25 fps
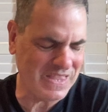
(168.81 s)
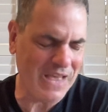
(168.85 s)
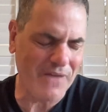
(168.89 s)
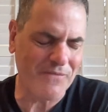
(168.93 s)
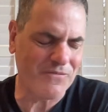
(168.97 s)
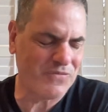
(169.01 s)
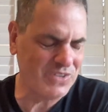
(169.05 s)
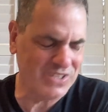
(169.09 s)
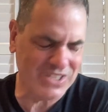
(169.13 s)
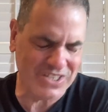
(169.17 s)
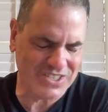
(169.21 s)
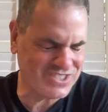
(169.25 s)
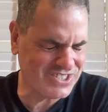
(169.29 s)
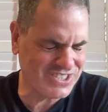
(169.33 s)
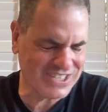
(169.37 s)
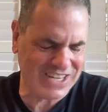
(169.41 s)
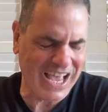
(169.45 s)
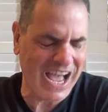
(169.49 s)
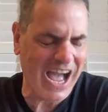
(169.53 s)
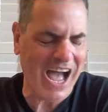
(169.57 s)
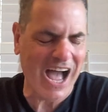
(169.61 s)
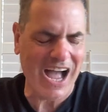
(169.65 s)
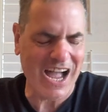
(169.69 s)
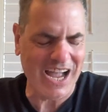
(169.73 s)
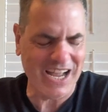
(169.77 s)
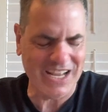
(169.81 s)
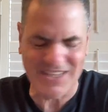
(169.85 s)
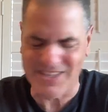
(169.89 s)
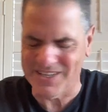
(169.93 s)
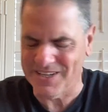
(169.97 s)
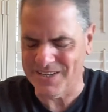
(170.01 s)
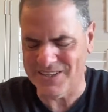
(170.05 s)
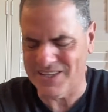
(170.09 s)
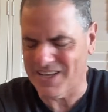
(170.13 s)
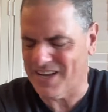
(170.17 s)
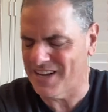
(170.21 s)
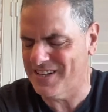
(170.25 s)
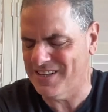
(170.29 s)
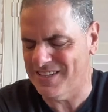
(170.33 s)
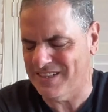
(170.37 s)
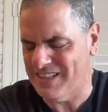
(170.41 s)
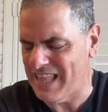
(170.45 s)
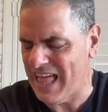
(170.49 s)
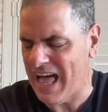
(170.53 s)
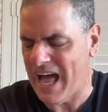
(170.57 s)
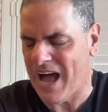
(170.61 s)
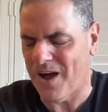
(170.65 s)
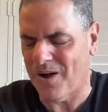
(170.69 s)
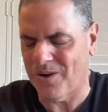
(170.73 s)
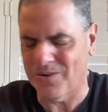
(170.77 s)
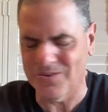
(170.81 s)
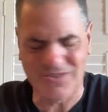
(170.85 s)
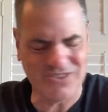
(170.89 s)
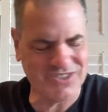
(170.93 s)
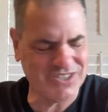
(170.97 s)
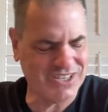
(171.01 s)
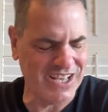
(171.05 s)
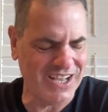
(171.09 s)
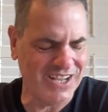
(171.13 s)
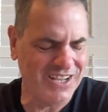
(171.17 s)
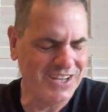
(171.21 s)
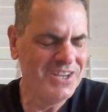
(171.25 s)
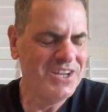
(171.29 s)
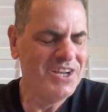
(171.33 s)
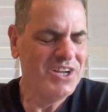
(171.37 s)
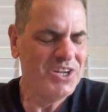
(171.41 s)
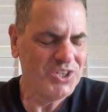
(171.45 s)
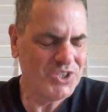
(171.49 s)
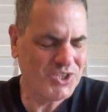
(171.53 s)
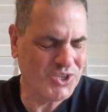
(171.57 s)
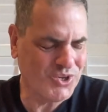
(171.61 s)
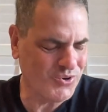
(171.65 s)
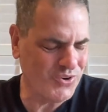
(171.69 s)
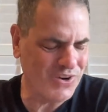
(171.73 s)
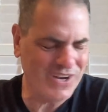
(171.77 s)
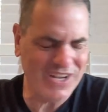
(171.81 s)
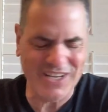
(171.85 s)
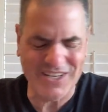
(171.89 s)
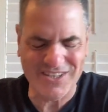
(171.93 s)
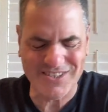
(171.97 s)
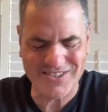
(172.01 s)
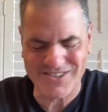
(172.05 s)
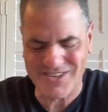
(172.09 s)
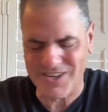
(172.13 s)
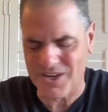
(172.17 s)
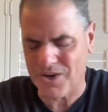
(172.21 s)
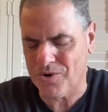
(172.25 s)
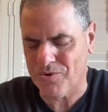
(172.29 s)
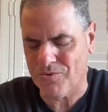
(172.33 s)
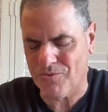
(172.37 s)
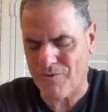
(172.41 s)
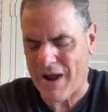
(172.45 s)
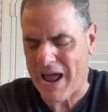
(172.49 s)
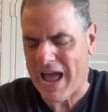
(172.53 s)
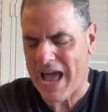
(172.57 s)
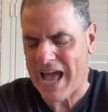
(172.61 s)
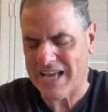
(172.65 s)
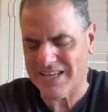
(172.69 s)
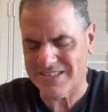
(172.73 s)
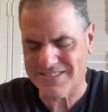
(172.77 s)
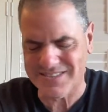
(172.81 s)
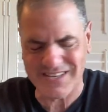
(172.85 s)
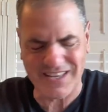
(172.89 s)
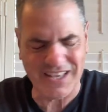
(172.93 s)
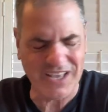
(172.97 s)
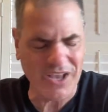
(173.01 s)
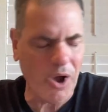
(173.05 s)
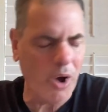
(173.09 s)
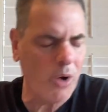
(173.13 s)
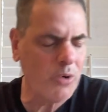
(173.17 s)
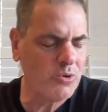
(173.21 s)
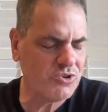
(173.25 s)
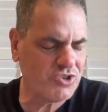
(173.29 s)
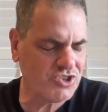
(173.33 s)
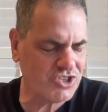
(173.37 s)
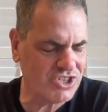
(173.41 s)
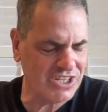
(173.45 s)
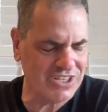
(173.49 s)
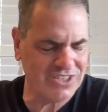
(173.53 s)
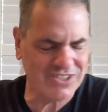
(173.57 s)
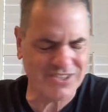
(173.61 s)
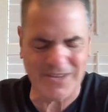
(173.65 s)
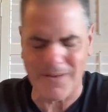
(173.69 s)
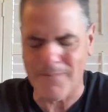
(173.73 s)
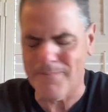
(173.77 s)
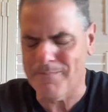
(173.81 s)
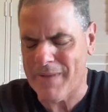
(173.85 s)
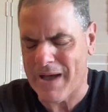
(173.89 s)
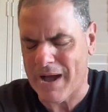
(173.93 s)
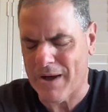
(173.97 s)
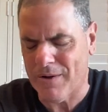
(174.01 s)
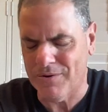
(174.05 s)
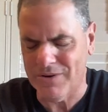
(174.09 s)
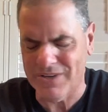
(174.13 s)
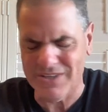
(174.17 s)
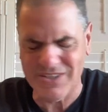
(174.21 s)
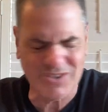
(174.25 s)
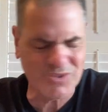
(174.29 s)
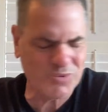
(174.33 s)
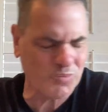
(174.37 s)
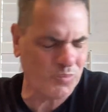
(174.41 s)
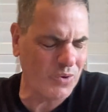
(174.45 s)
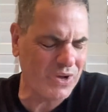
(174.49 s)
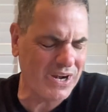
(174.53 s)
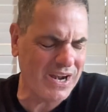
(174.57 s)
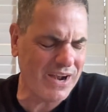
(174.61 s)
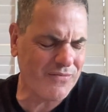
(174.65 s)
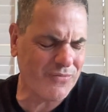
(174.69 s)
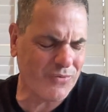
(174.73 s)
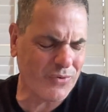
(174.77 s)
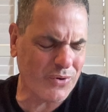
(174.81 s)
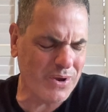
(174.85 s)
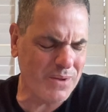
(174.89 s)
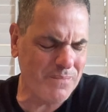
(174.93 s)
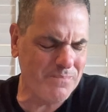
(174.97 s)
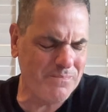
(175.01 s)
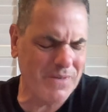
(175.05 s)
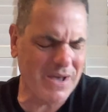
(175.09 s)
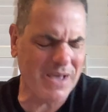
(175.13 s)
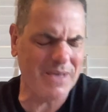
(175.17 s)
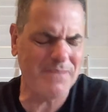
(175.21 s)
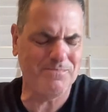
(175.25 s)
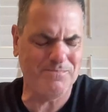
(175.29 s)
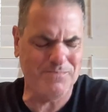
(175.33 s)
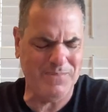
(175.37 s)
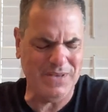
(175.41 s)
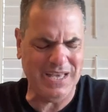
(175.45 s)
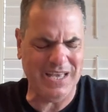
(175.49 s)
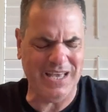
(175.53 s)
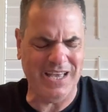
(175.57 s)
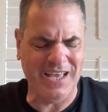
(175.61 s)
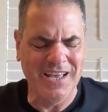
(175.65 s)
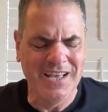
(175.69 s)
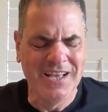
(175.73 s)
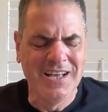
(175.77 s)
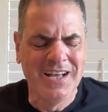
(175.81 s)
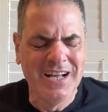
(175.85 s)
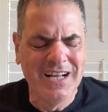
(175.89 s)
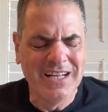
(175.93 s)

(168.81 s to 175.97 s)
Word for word: for the sky, the, the clouds, the trees, the grass, the oceans, the mountains, whatever it might be,